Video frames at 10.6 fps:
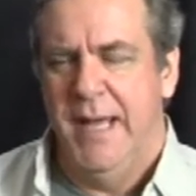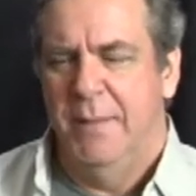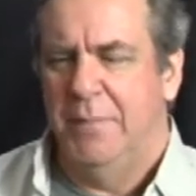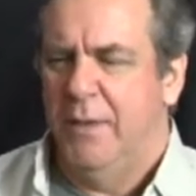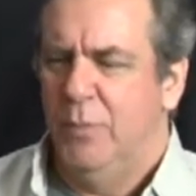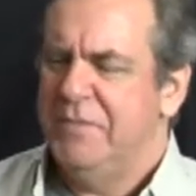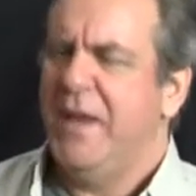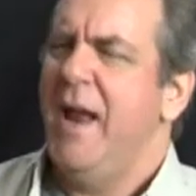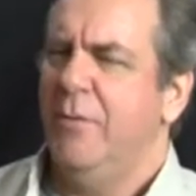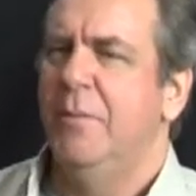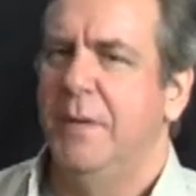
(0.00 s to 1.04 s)
but we've got
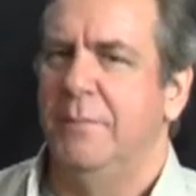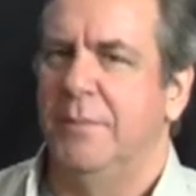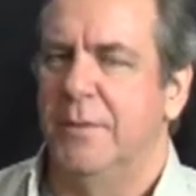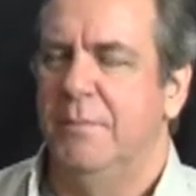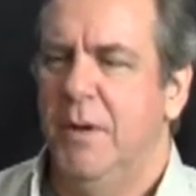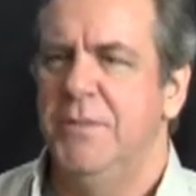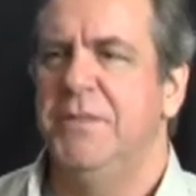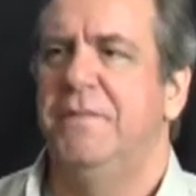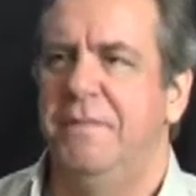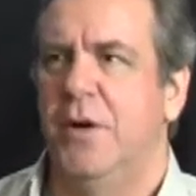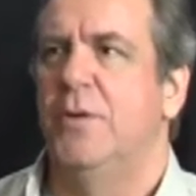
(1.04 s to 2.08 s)
to remember most
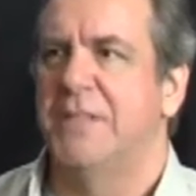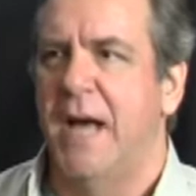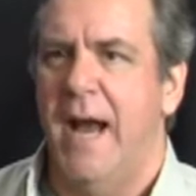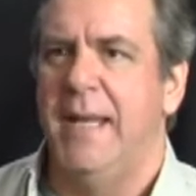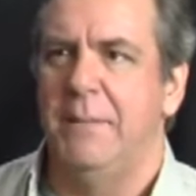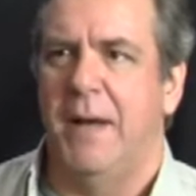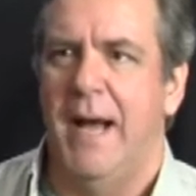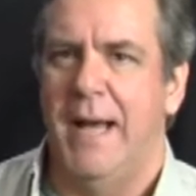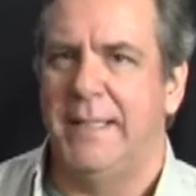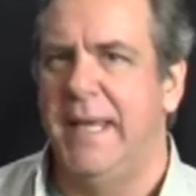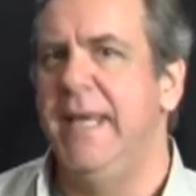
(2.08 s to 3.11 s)
folks hiding
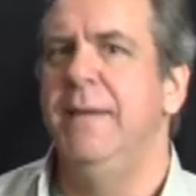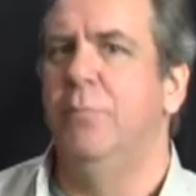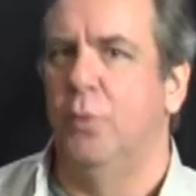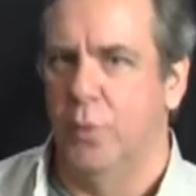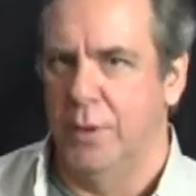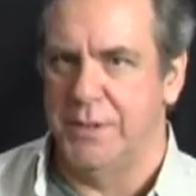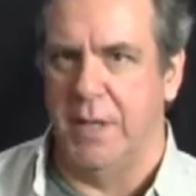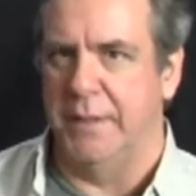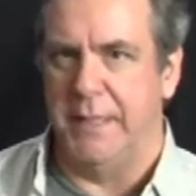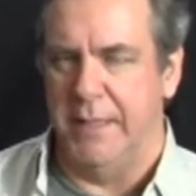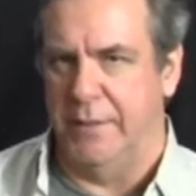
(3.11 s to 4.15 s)
behind keyboards on
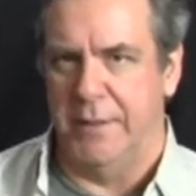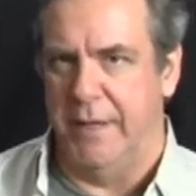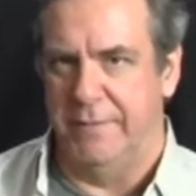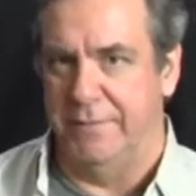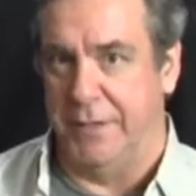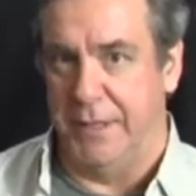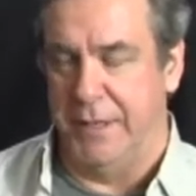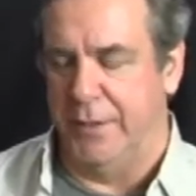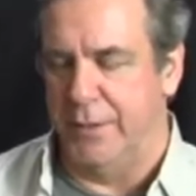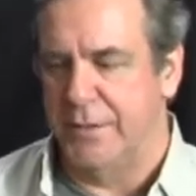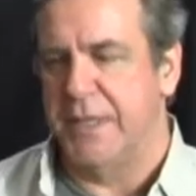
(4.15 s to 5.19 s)
the internet for
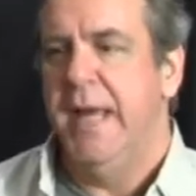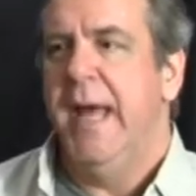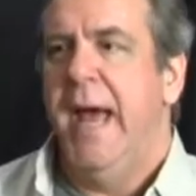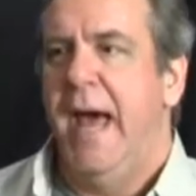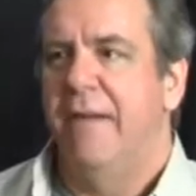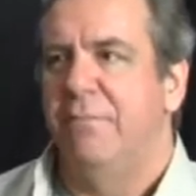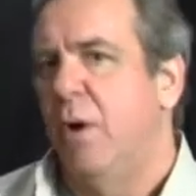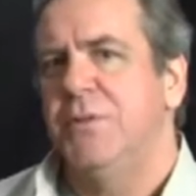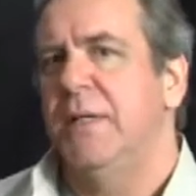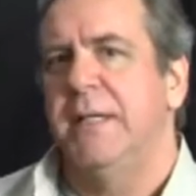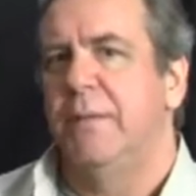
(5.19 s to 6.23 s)
years have
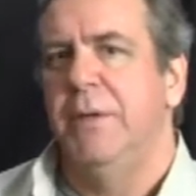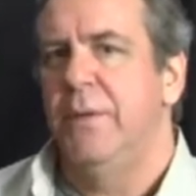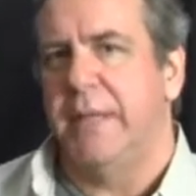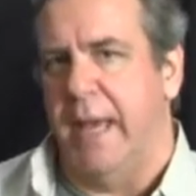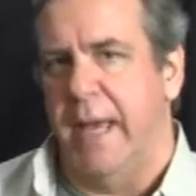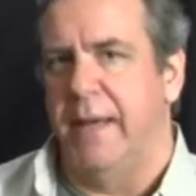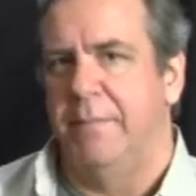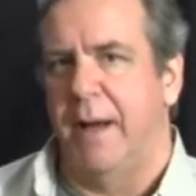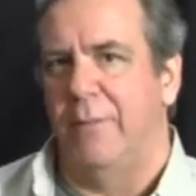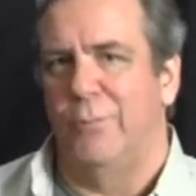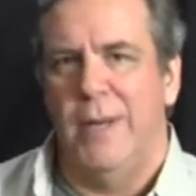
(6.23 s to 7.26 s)
mostly communicated
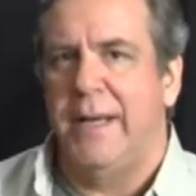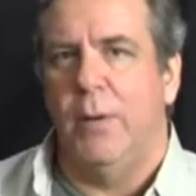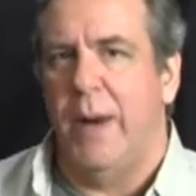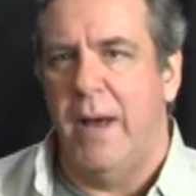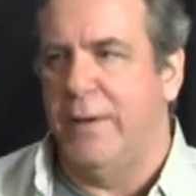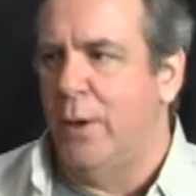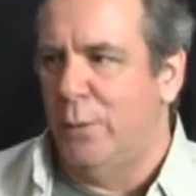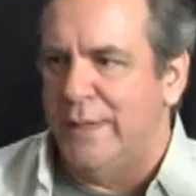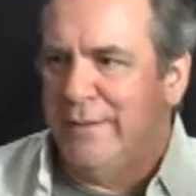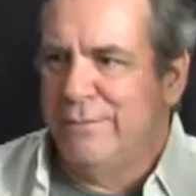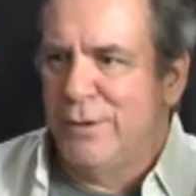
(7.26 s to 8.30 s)
by running around
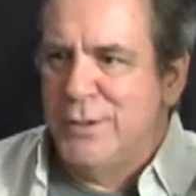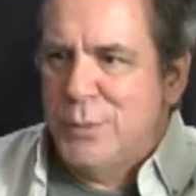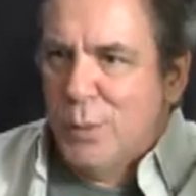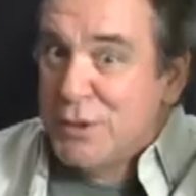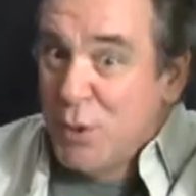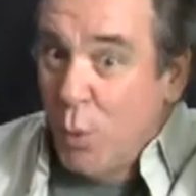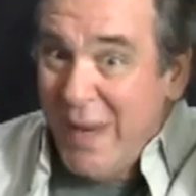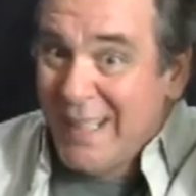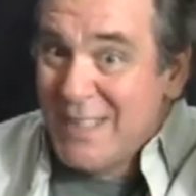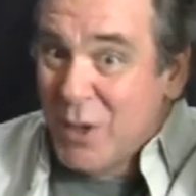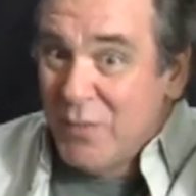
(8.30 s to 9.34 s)
holding virtual
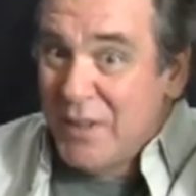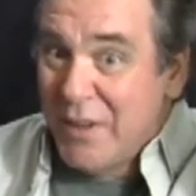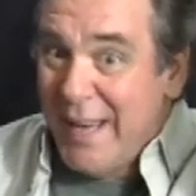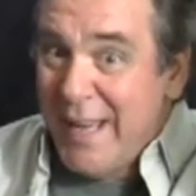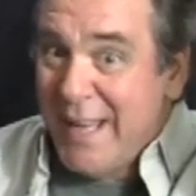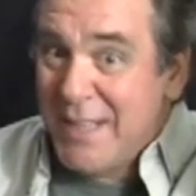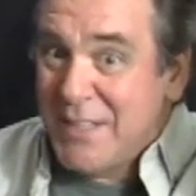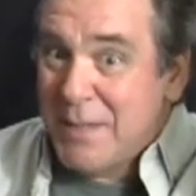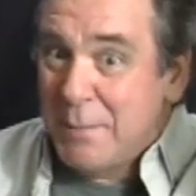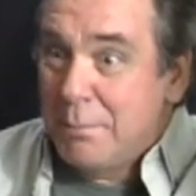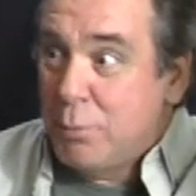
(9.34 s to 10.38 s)
twigs over their heads
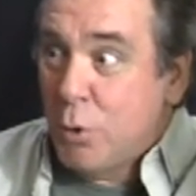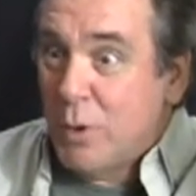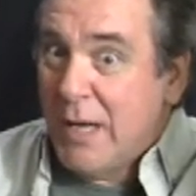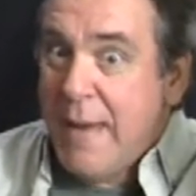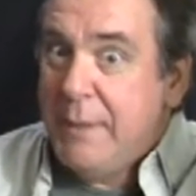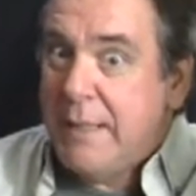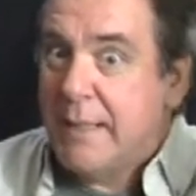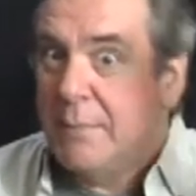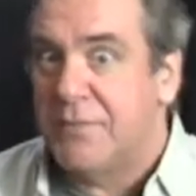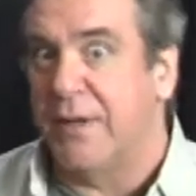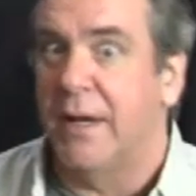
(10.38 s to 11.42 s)
and proclaiming
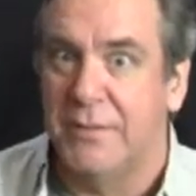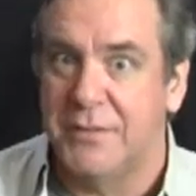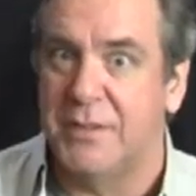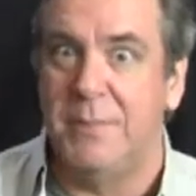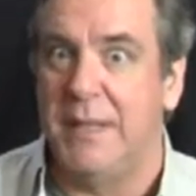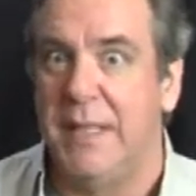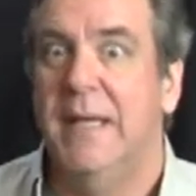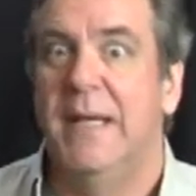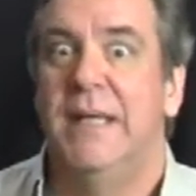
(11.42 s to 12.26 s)
themselves to be